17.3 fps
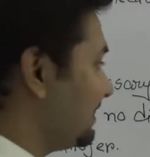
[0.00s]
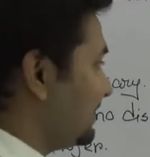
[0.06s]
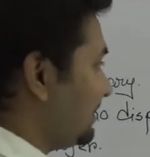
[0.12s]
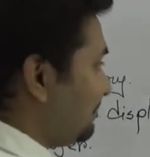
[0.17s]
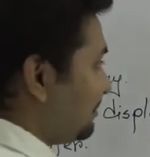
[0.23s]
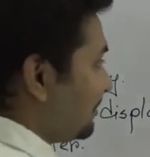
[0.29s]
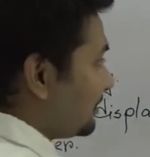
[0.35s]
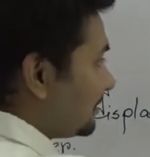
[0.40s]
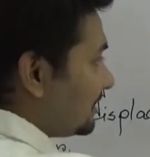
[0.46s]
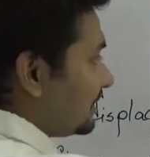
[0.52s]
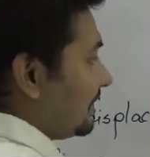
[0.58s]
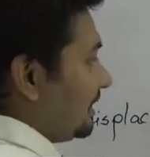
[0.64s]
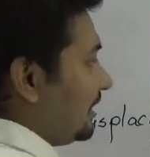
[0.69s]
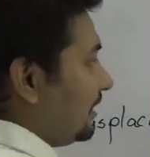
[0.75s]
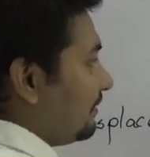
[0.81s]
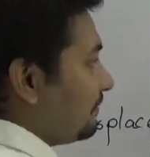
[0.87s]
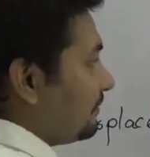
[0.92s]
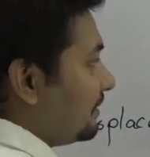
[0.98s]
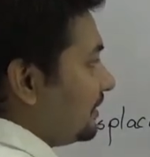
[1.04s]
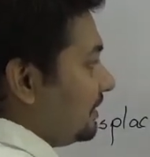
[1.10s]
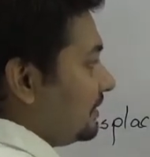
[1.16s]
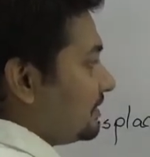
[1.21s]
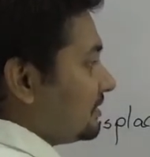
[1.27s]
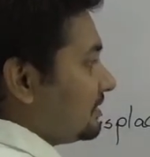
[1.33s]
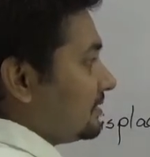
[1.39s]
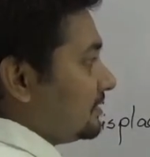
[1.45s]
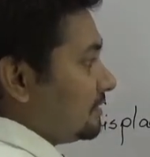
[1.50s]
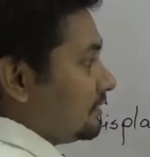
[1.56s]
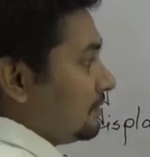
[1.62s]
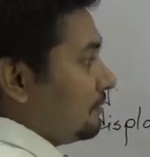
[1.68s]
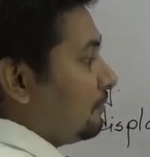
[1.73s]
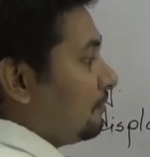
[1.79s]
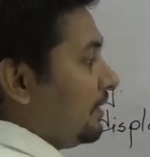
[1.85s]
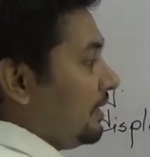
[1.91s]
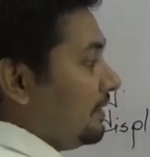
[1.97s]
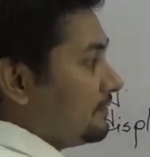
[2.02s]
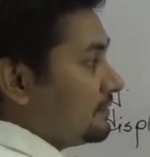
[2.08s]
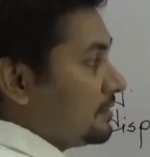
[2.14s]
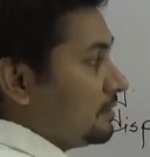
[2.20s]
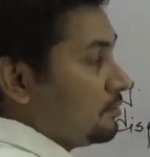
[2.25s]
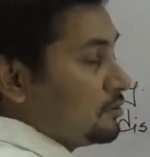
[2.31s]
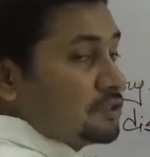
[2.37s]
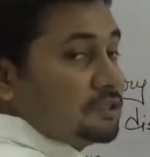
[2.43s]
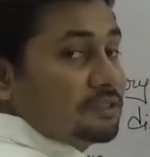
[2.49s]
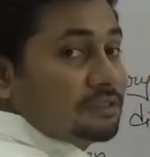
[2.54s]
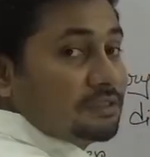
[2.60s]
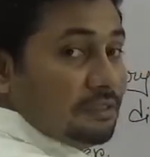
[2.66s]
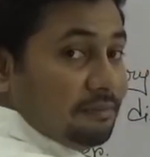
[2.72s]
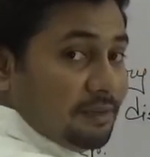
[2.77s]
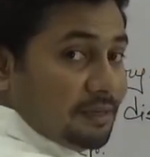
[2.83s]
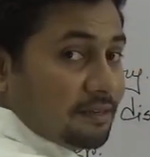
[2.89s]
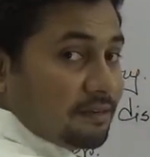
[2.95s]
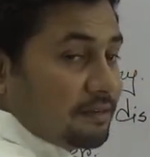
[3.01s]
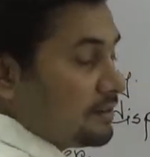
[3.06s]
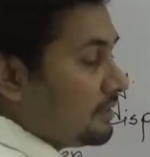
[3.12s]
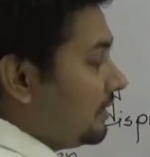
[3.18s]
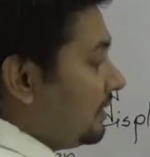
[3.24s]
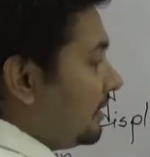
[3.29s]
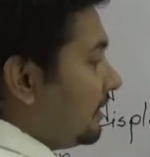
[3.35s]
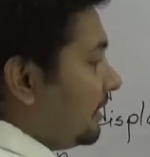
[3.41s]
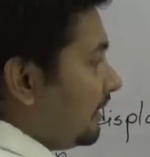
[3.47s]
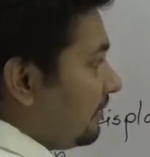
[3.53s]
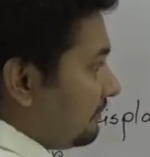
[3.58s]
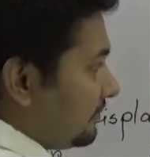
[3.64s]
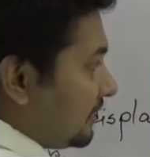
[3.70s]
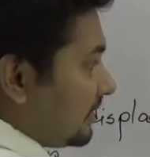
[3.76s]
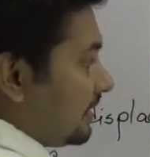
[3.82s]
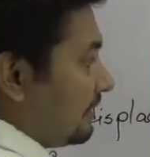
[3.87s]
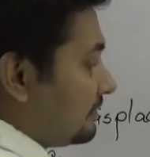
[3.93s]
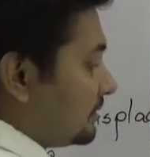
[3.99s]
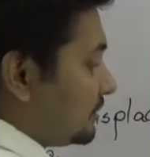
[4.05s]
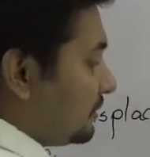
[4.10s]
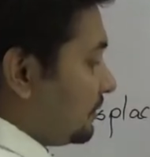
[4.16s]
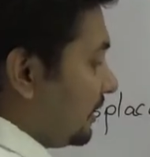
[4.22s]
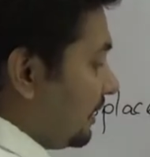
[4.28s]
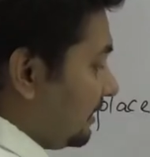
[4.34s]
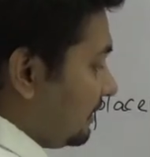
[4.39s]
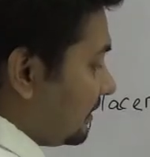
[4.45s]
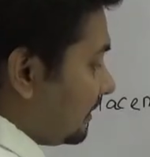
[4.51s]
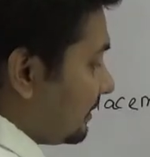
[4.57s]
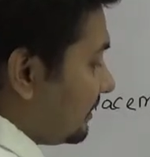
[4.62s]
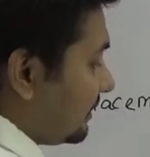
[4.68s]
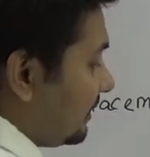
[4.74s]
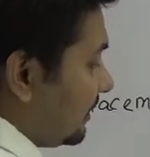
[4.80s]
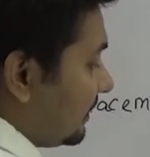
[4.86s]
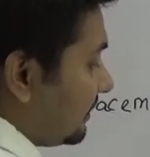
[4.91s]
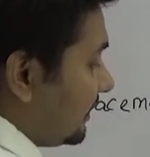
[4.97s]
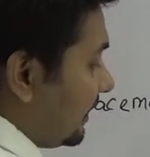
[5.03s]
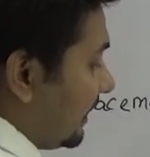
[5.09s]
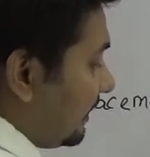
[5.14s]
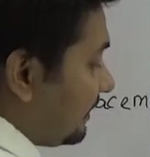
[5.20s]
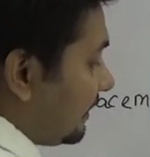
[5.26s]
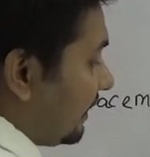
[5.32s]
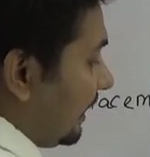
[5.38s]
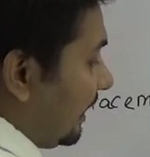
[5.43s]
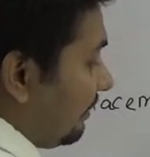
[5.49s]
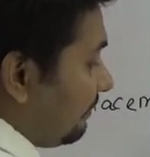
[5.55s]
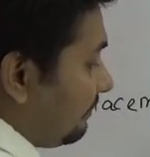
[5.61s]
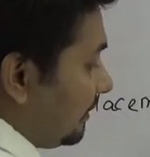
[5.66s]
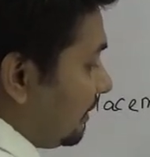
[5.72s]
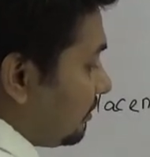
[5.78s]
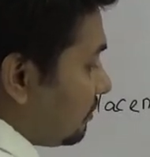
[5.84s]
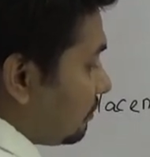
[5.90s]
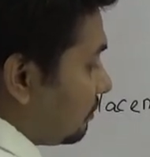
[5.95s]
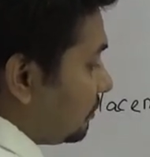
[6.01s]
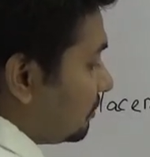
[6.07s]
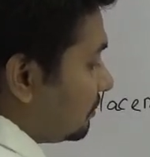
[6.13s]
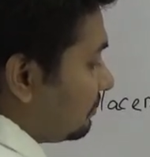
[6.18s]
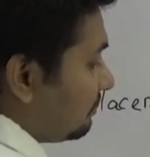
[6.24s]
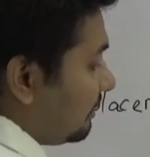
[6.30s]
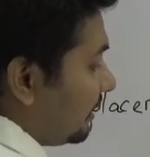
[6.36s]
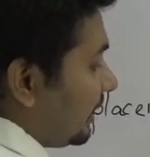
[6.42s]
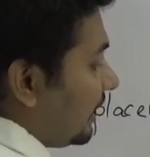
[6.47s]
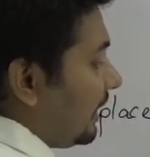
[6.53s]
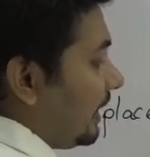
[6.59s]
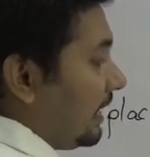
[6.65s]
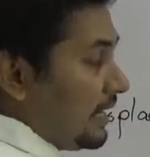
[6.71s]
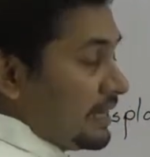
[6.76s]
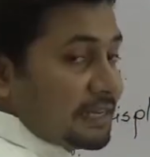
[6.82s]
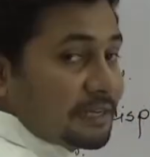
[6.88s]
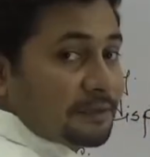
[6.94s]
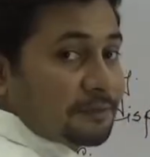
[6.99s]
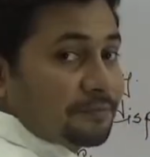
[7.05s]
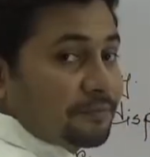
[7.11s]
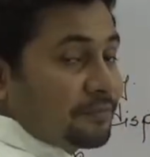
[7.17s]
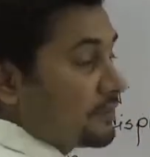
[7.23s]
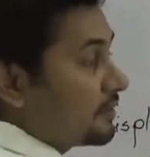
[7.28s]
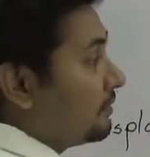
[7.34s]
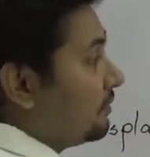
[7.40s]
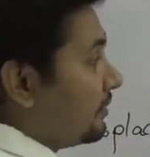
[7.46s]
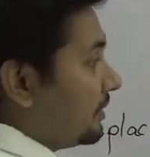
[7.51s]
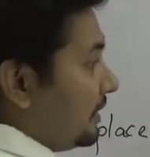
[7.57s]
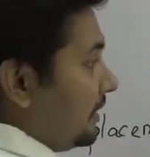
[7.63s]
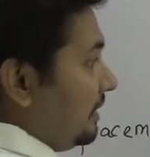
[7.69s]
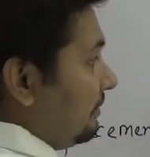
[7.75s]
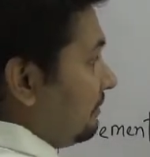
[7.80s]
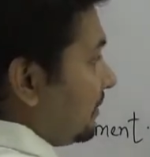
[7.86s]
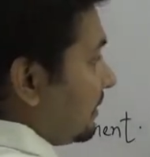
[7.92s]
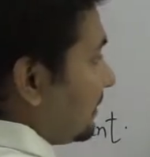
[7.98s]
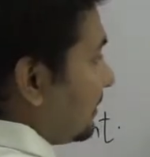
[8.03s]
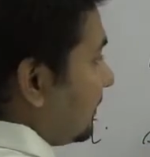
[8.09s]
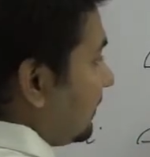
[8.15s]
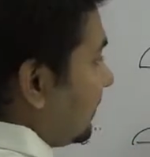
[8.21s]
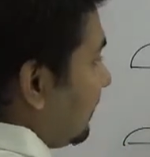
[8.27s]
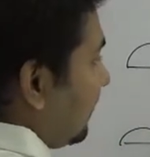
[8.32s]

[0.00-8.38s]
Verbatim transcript: Suppose if these waves look similar, if they comes together, then the amplitude may high, or even